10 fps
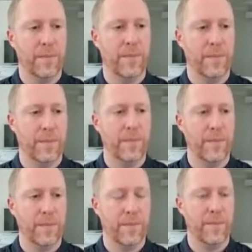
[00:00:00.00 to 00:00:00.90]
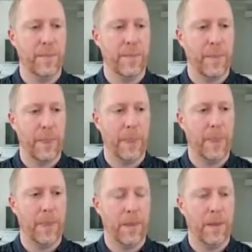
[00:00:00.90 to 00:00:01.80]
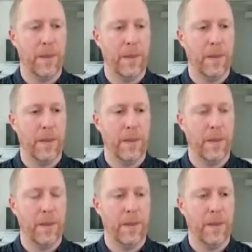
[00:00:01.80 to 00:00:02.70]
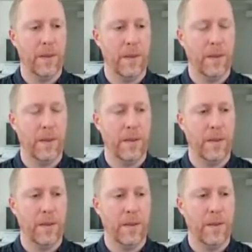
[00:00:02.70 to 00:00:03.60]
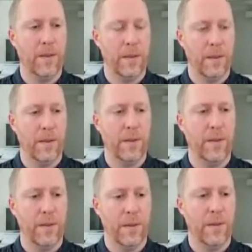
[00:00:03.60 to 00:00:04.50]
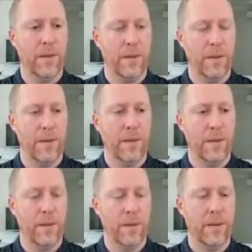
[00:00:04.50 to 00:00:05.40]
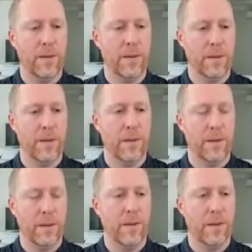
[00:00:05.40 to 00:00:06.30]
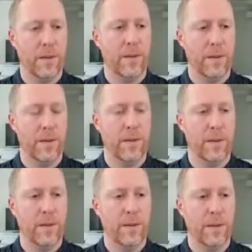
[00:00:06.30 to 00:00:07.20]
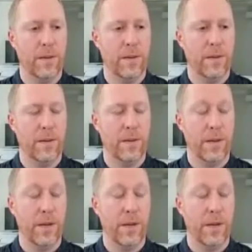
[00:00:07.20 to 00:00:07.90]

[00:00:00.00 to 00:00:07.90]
(not speaking)